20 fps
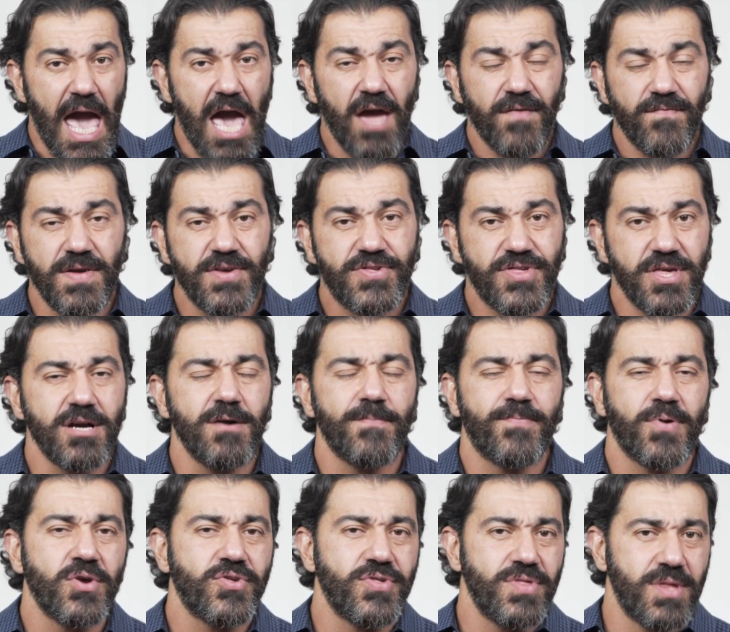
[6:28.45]
Every single
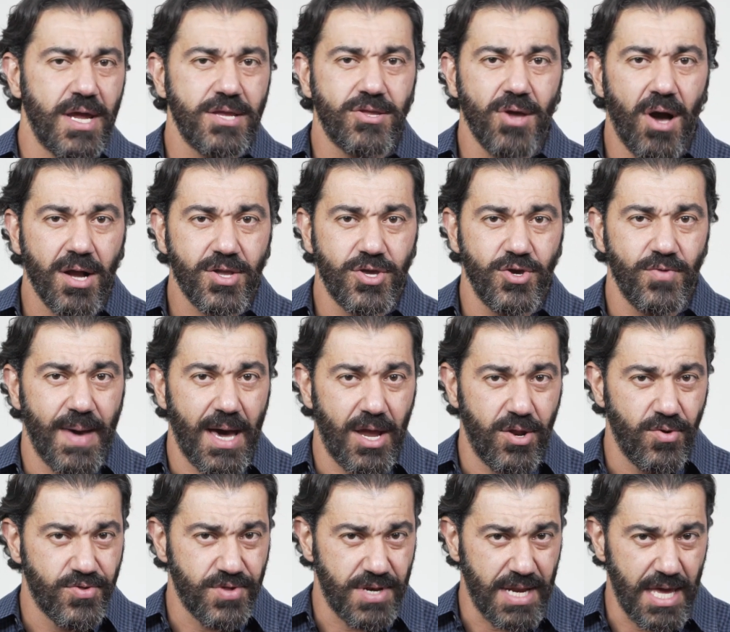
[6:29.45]
person that I talk to you
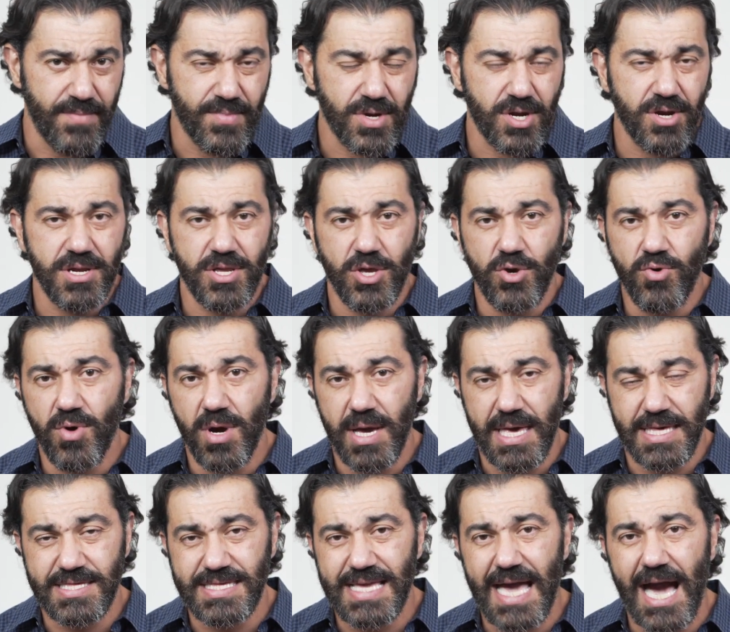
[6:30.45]
about who's an immigrant who
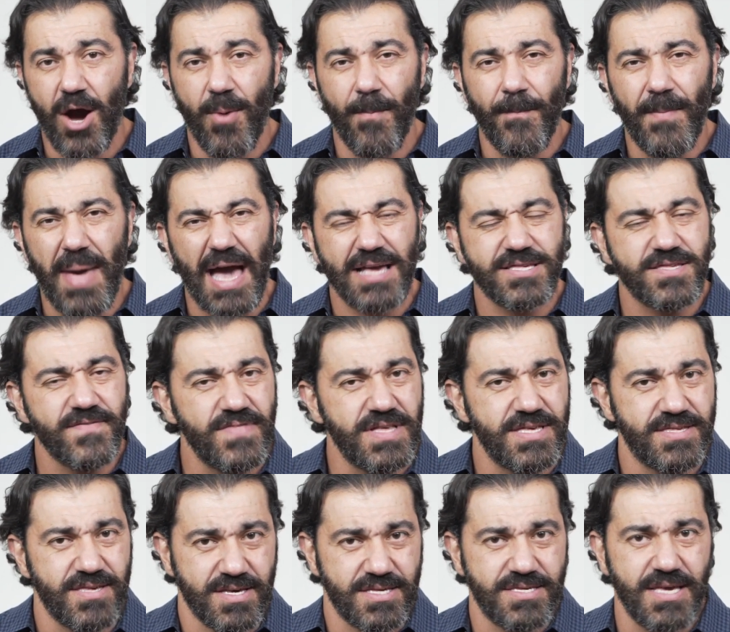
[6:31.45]
is now
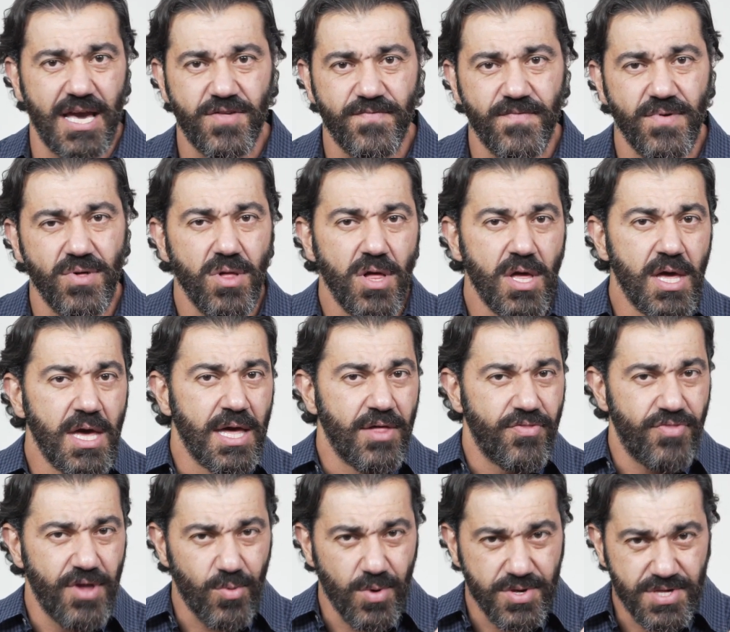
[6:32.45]
massively successful,
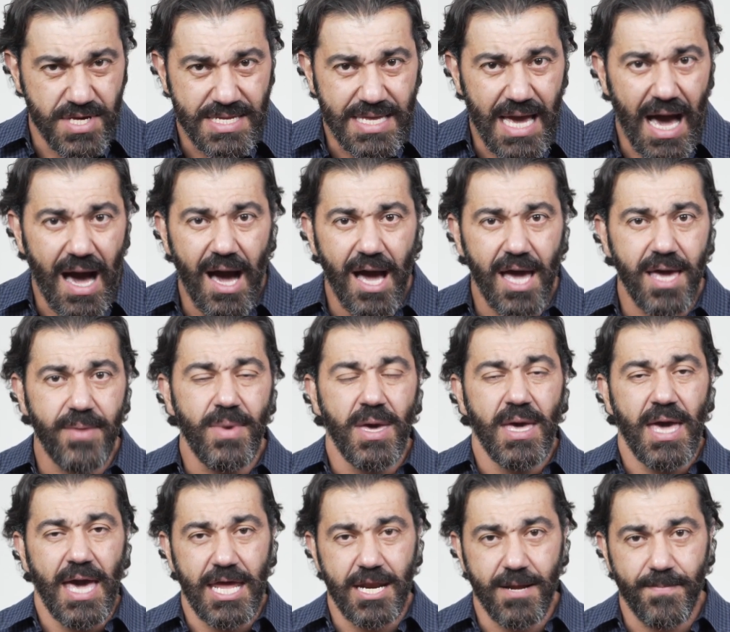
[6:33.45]
there was a time
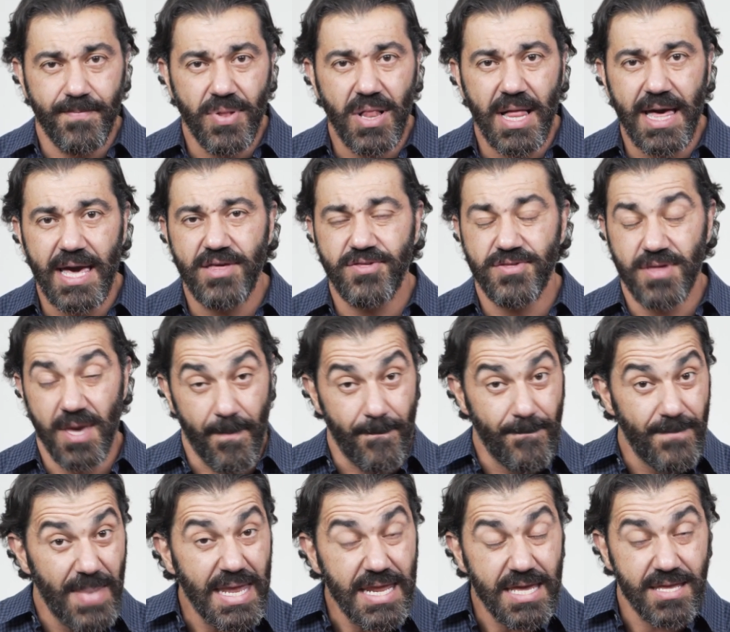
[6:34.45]
and a place,
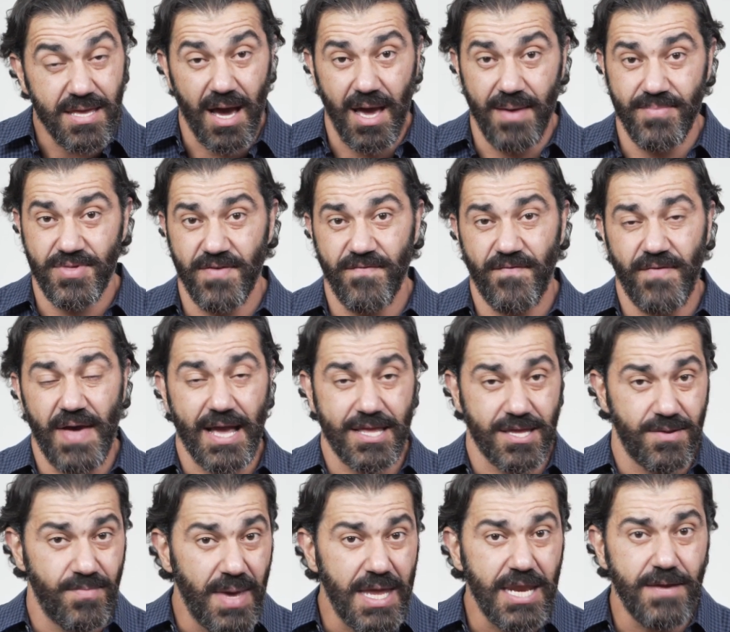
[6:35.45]
many times in
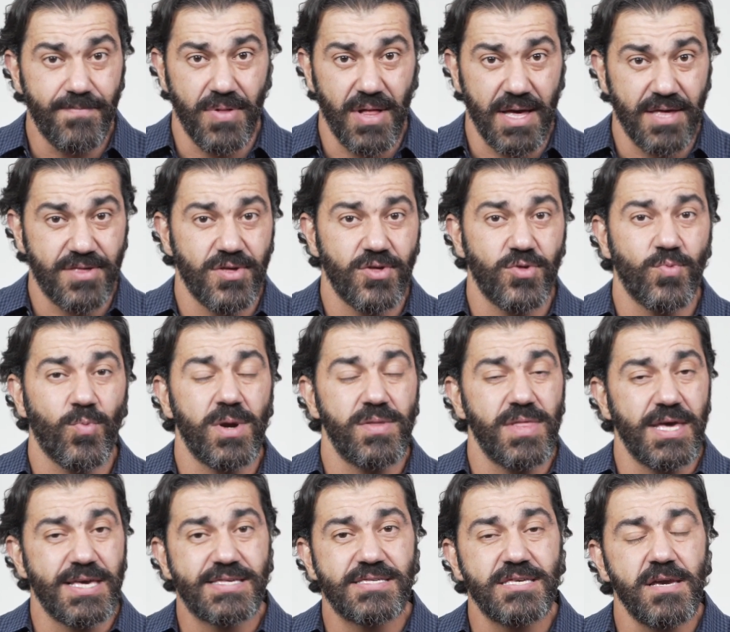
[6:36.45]
fact, in many places
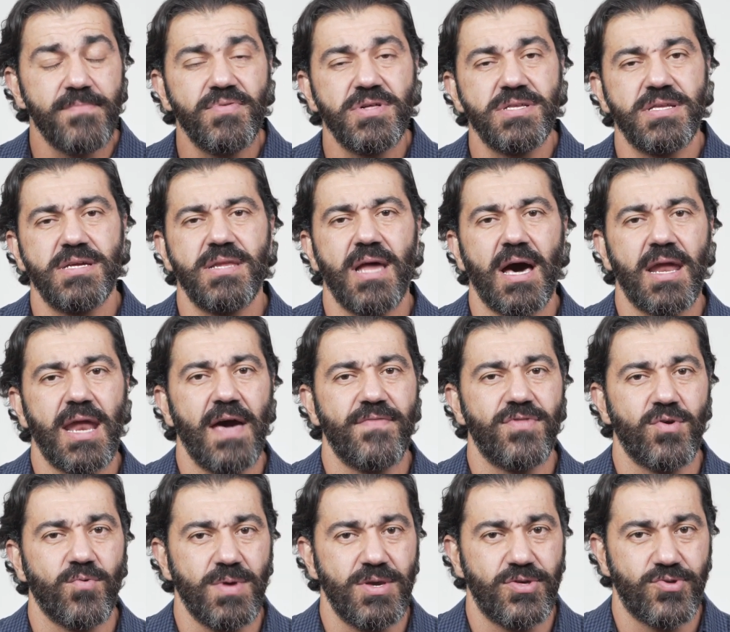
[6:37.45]
where they simply did not
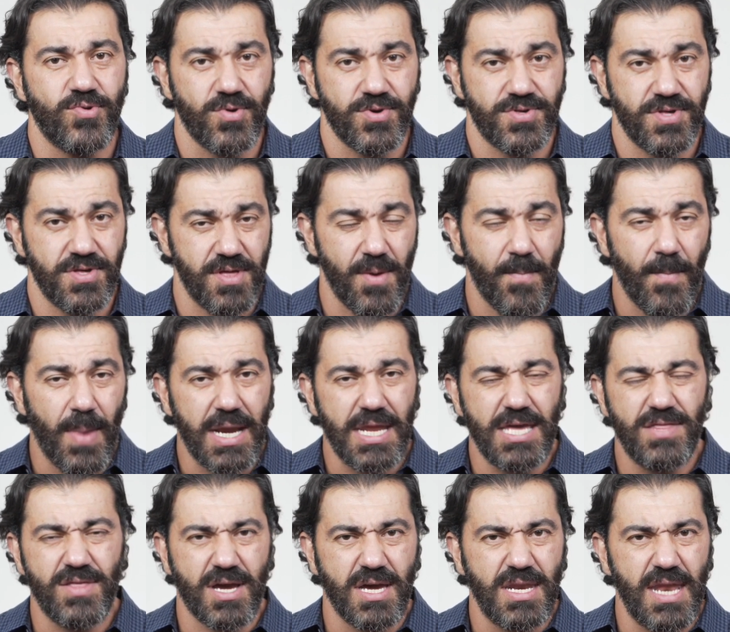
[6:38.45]
have the resources, the
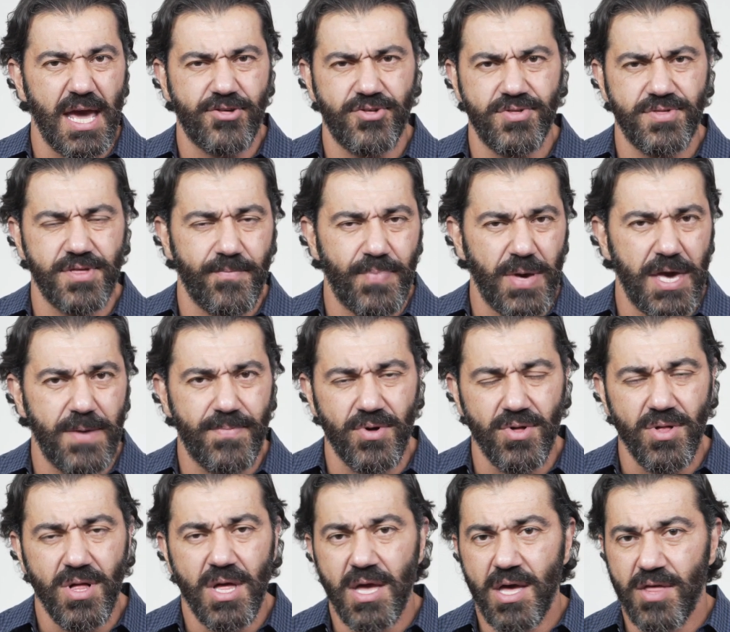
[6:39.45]
money, the connections, the
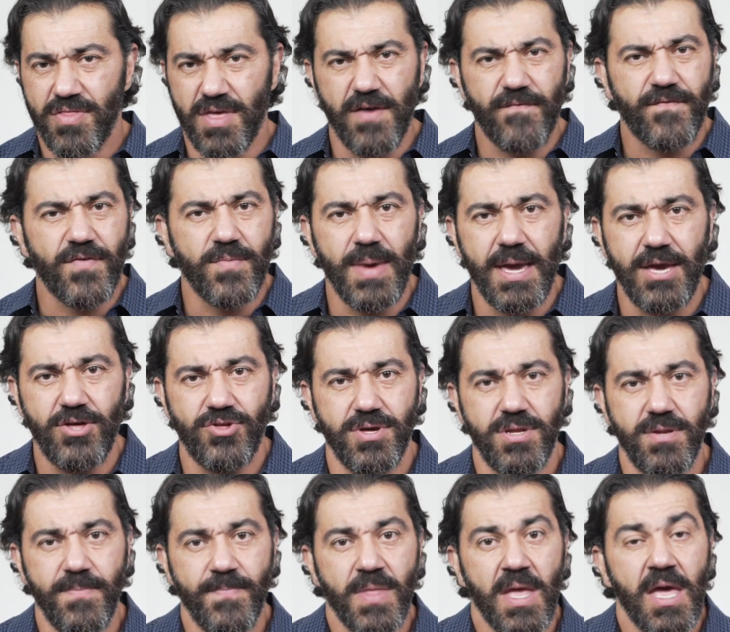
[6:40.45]
people, the
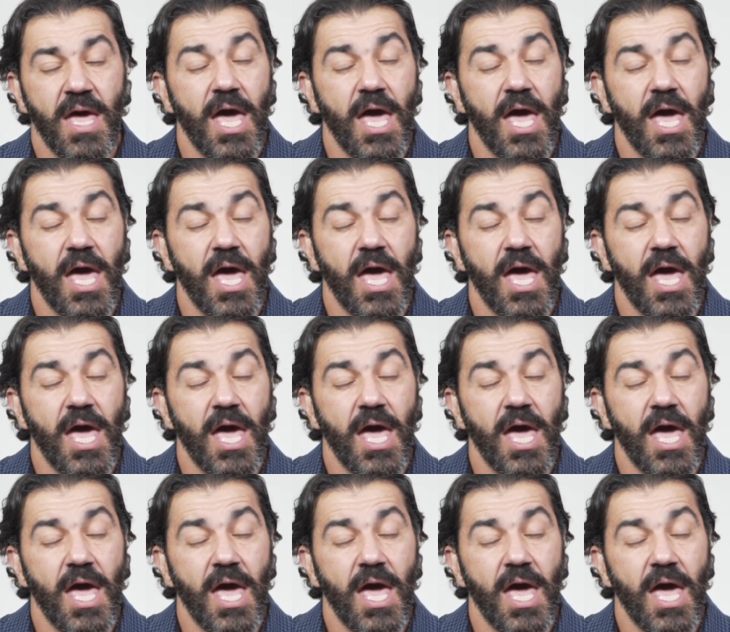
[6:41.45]
information.